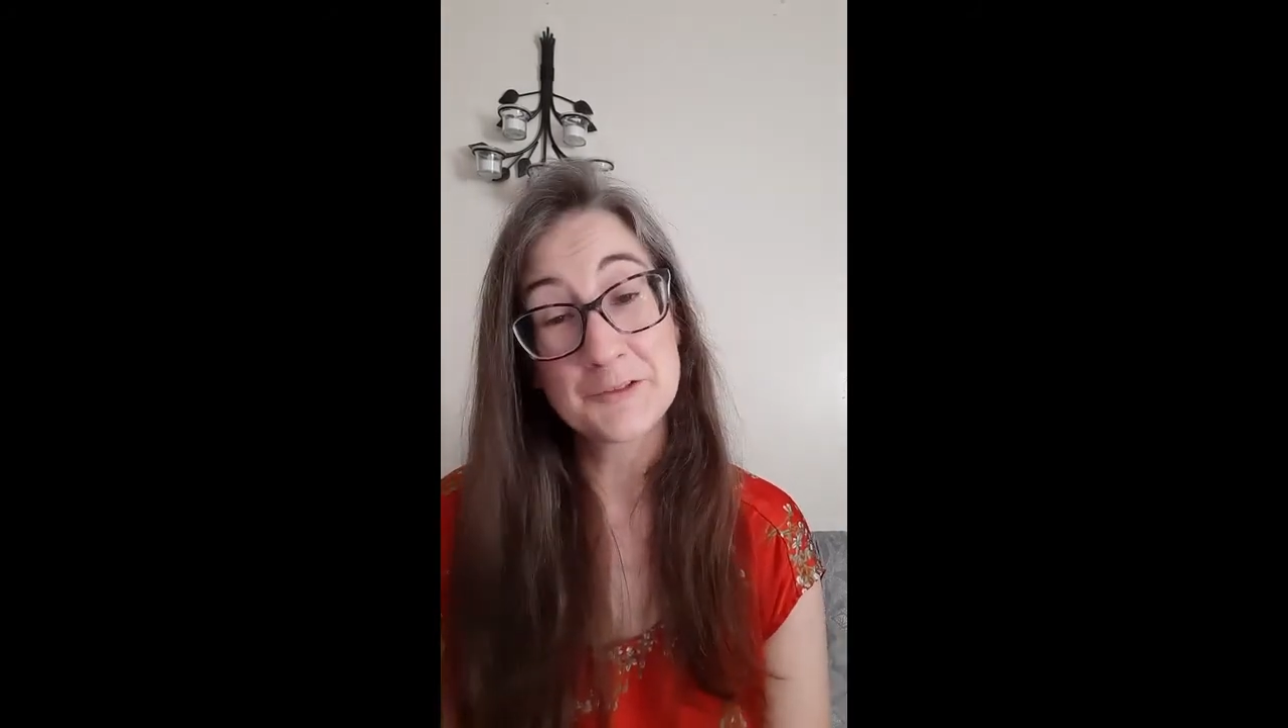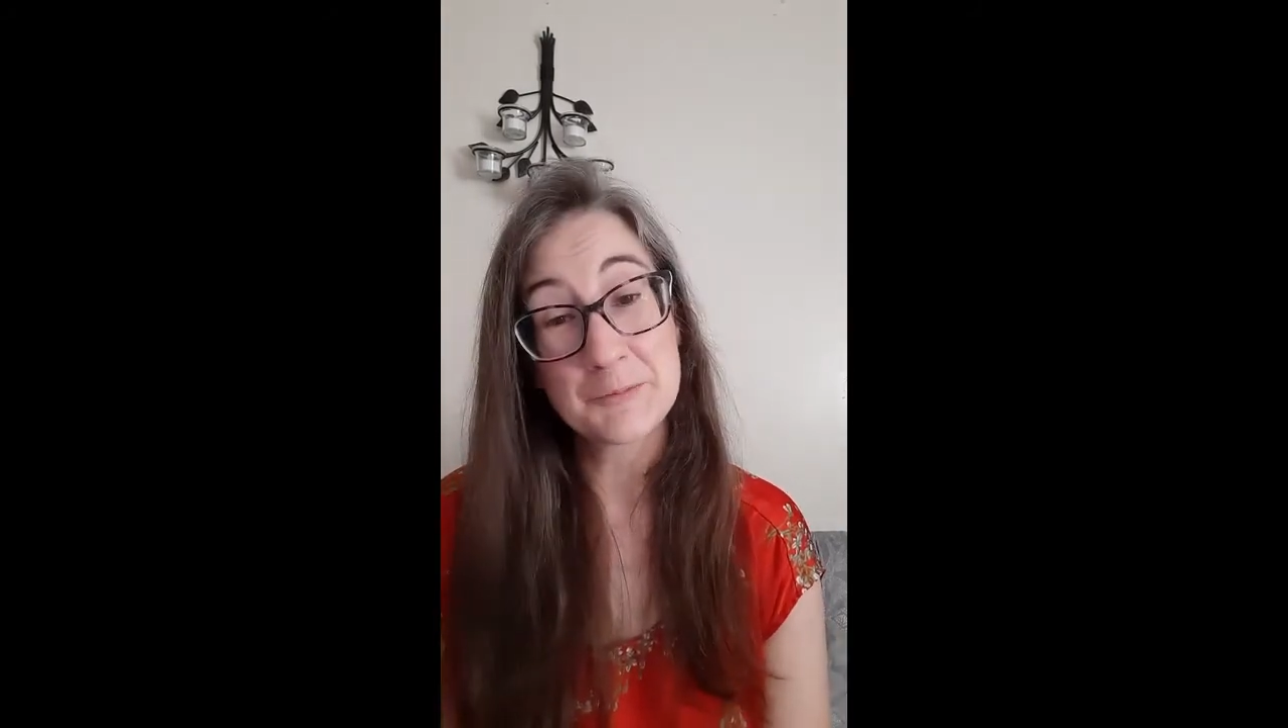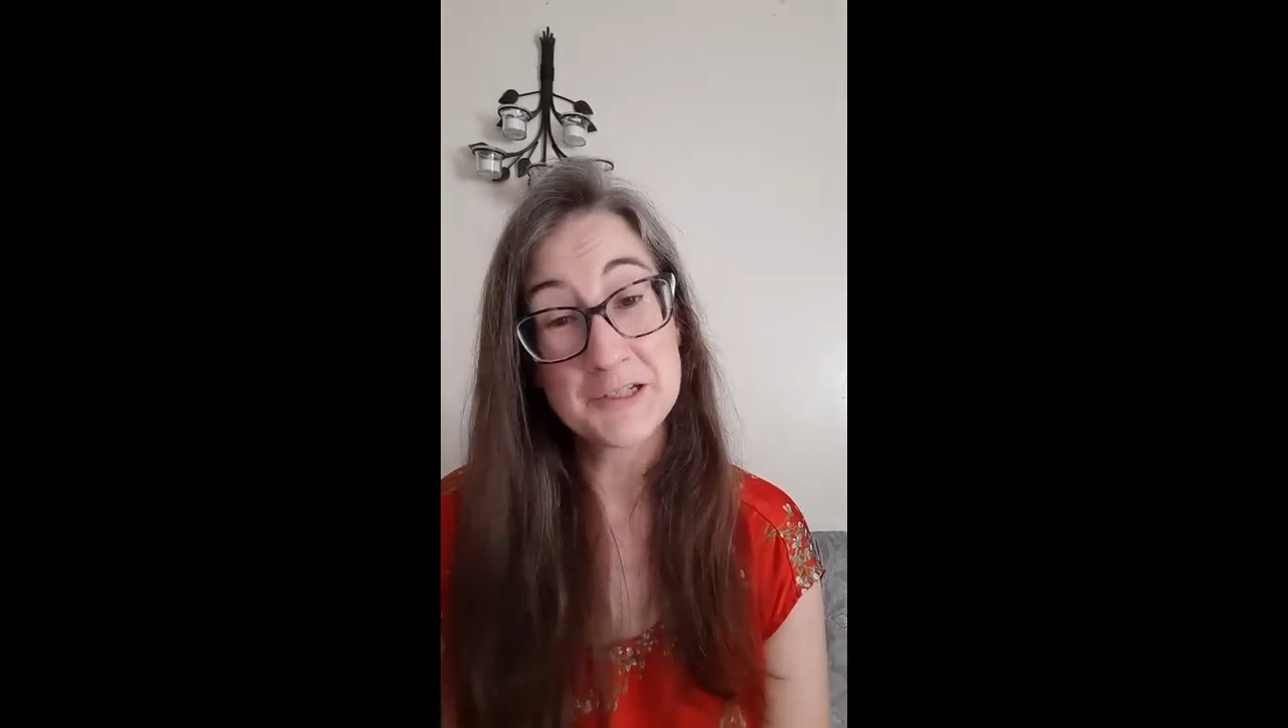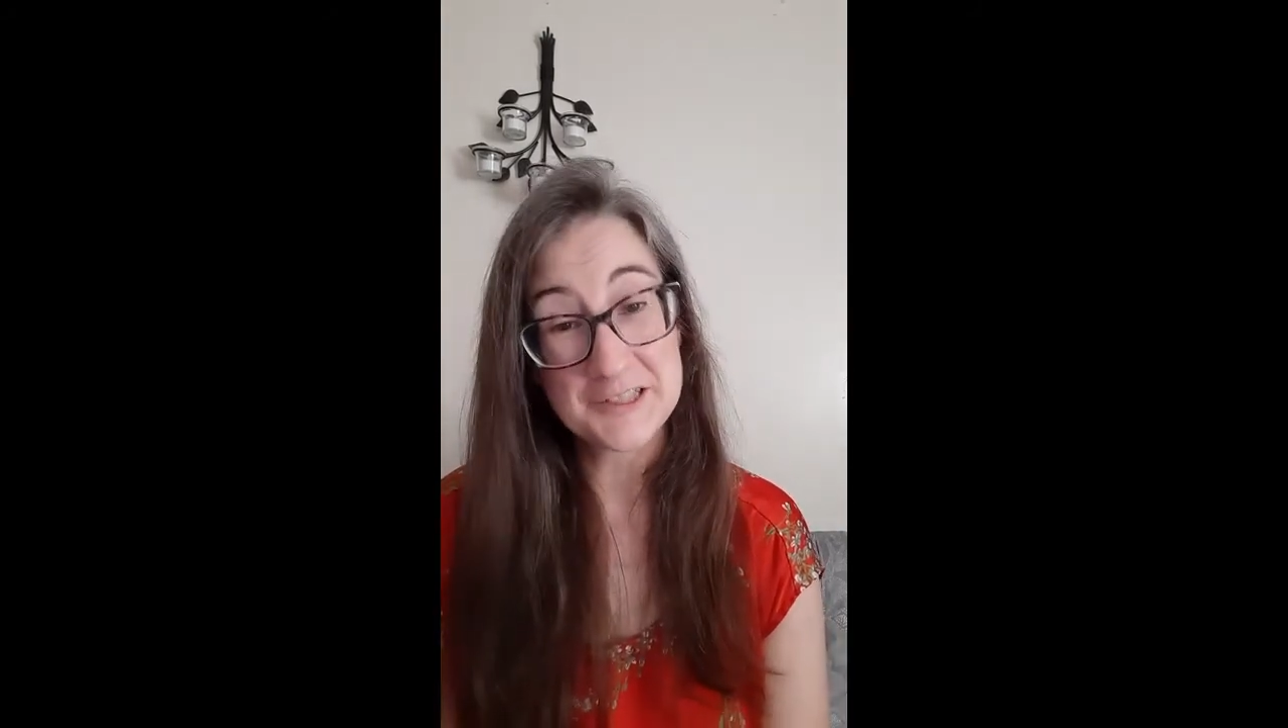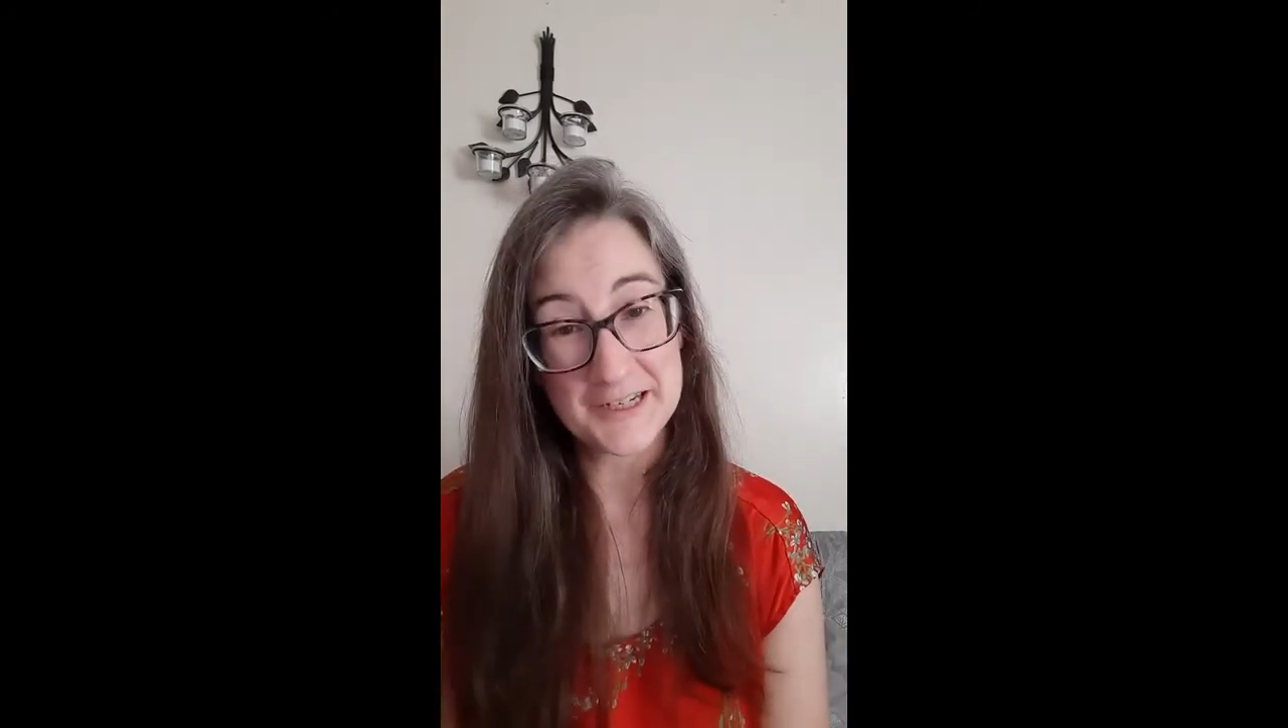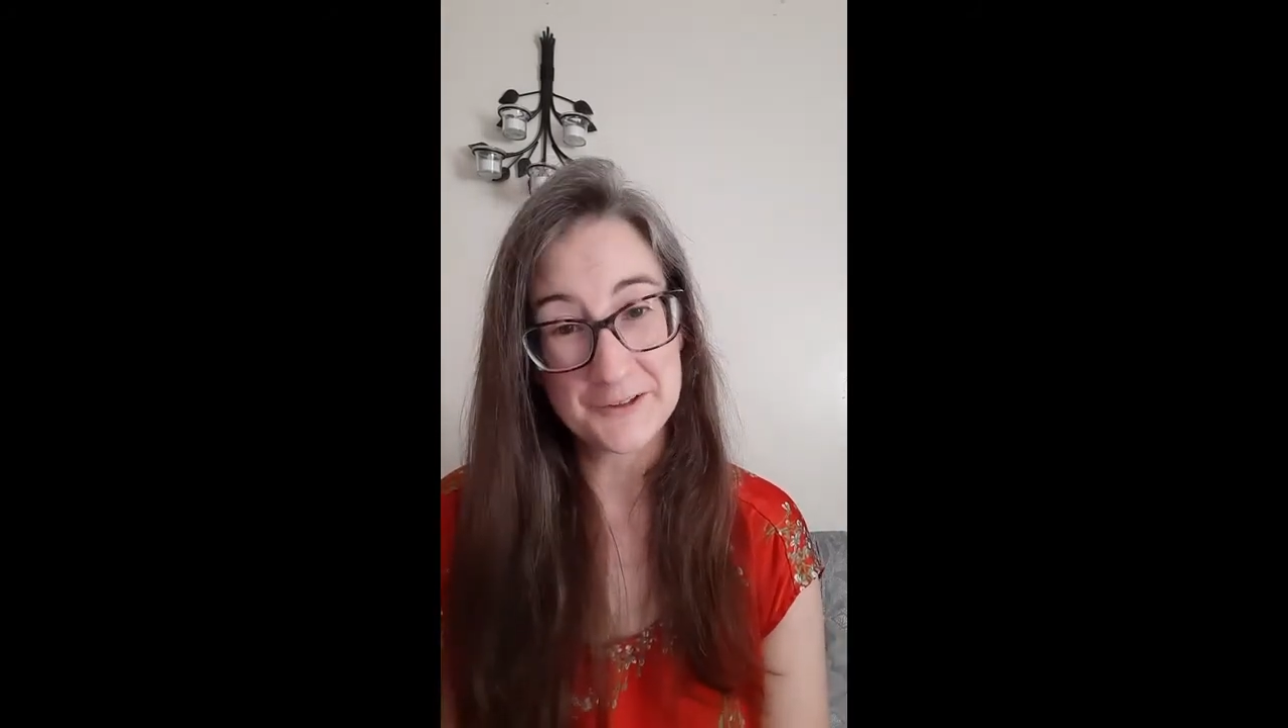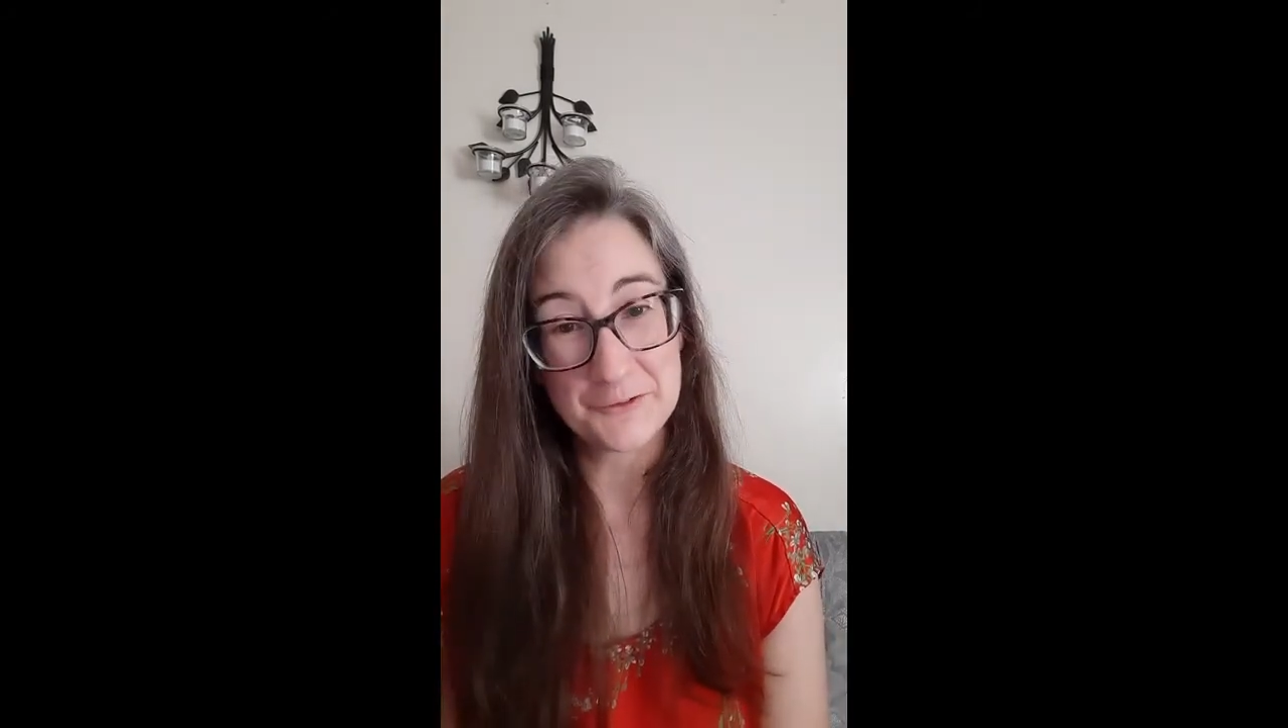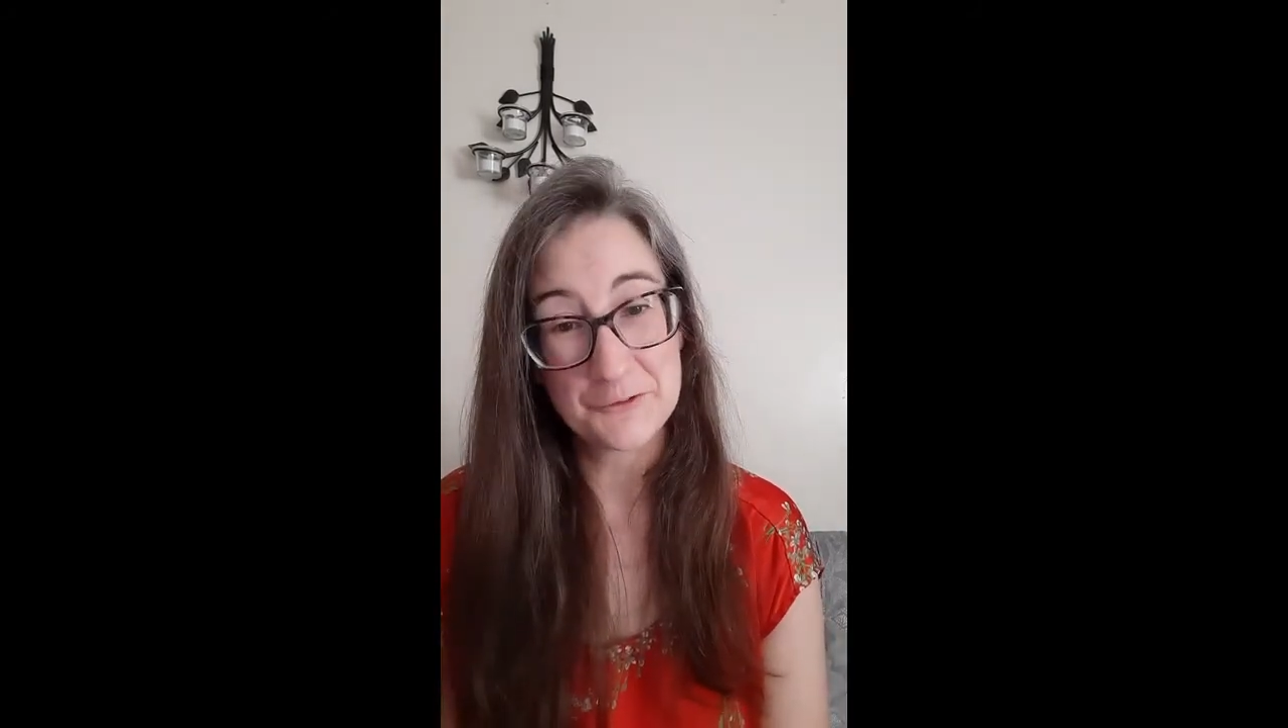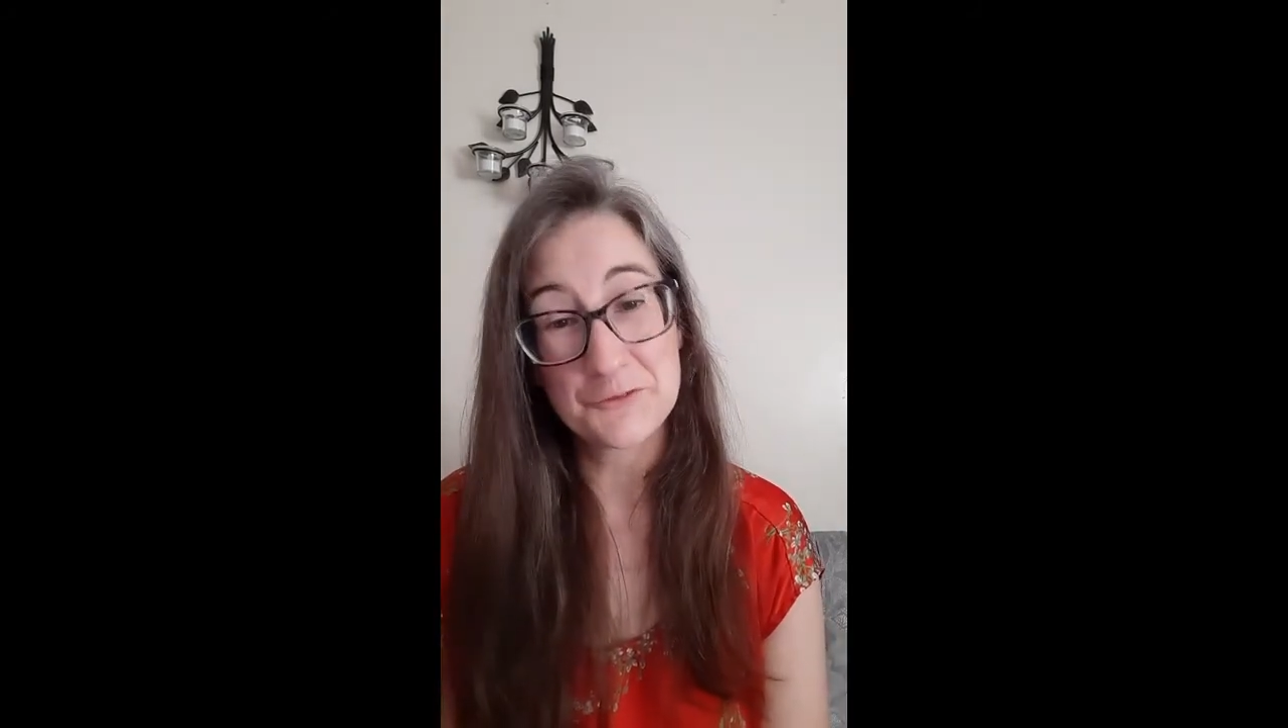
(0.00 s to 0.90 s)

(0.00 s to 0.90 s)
to my channel for